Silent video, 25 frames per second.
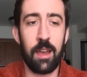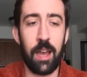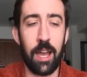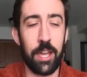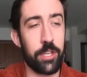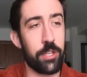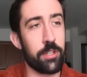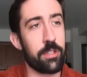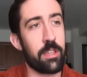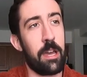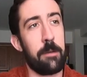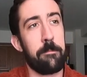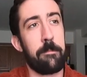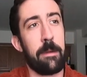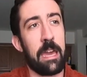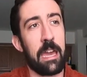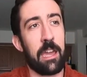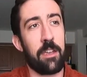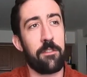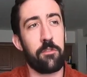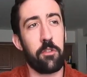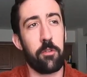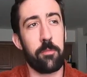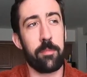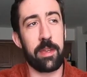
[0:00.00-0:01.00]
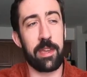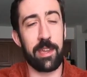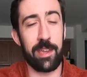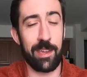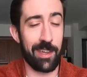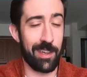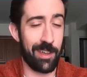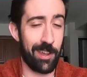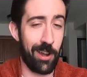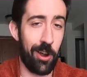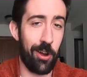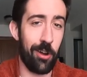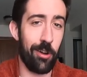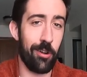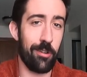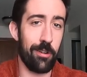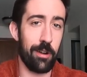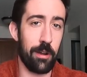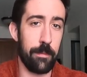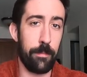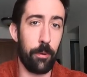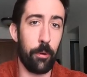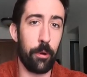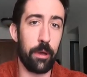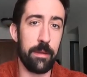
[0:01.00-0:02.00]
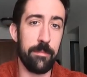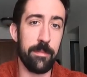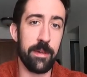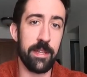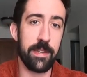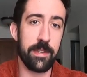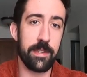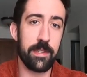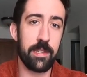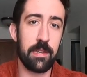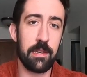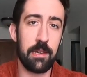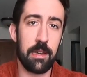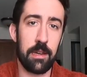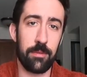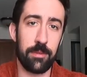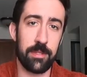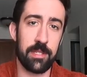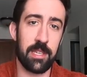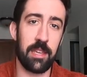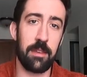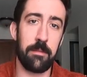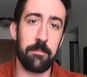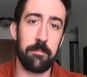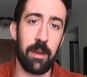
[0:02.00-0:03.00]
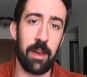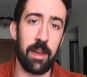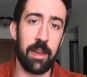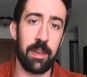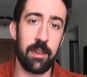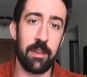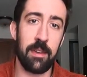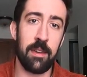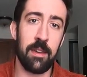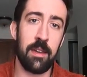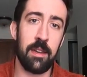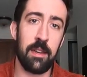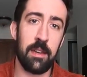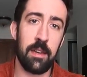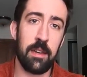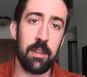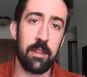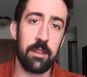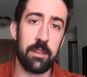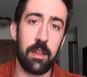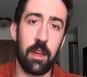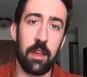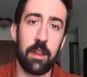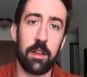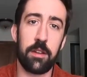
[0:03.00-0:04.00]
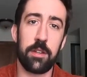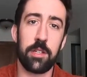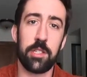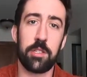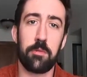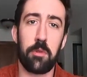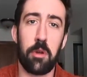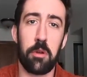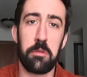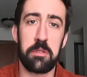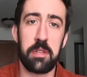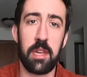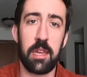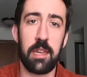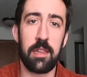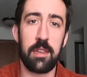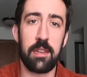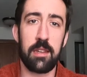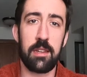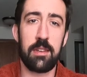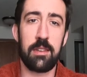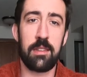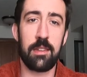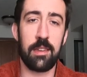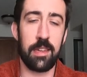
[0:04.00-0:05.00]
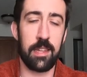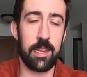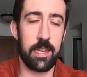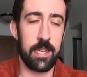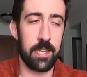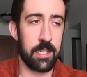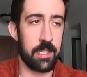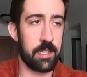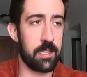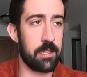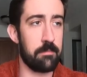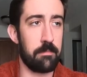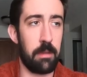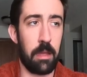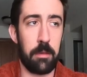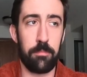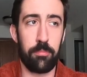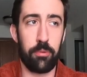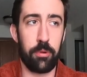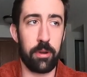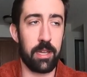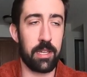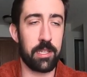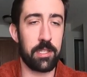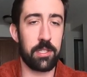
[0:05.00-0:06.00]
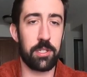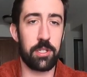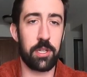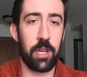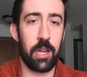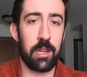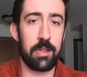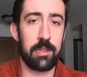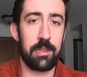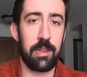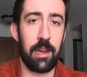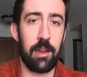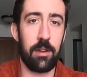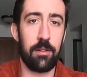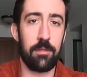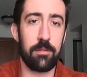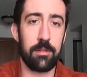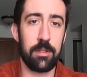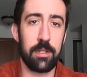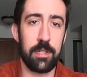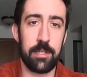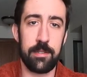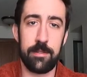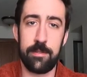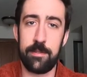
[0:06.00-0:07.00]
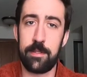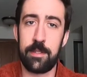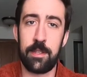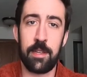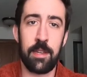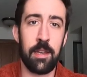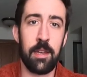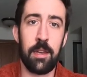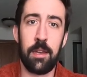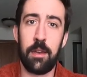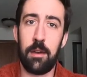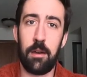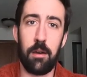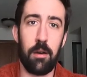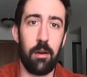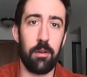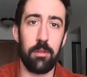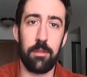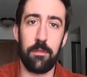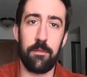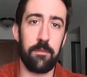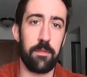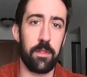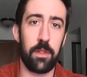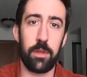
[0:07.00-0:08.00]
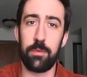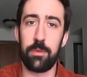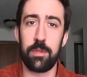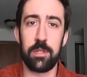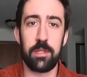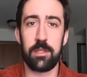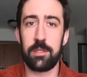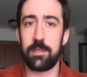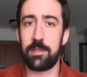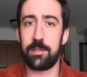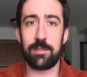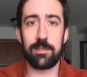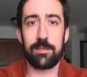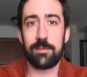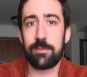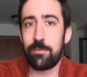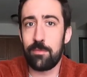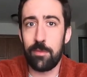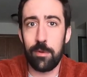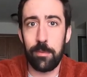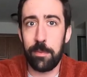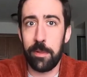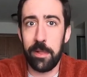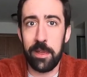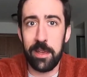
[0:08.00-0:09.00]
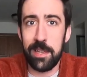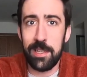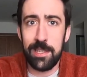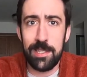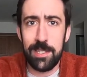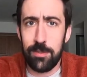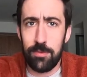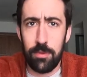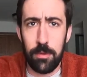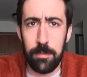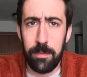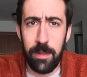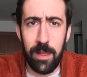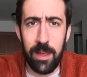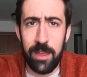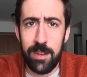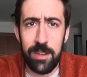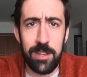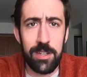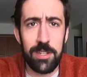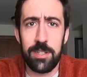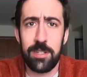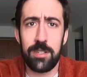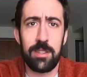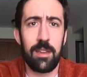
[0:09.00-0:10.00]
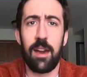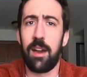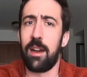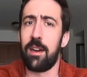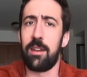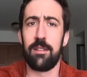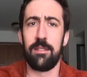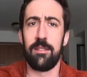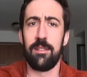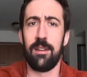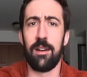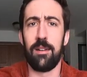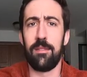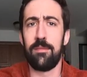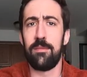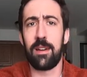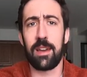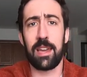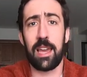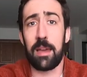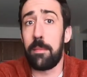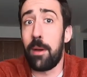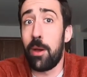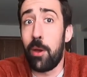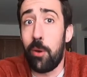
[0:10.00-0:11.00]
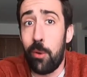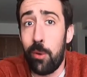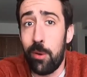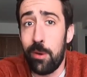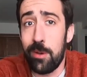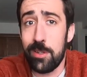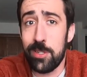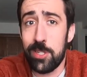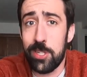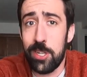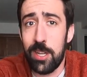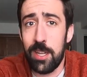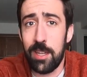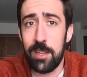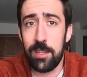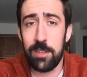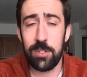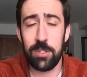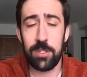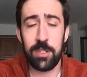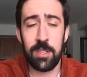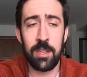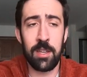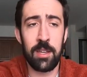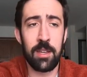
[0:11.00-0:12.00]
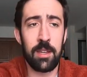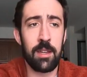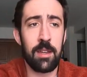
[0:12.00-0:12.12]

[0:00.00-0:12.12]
I just got back from a car appointment. I was getting my tires rotated and my brakes checked out and all the fluids replaced, replenished. I don't know. I got my oil changed.